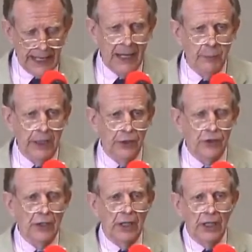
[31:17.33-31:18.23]

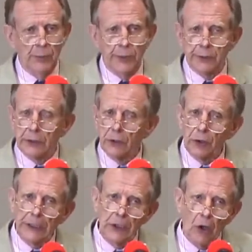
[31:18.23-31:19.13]
damaged, but to
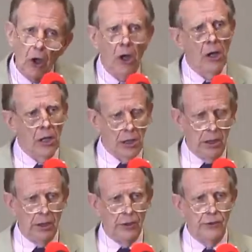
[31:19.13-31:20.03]
look at
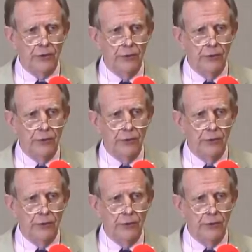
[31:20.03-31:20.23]
all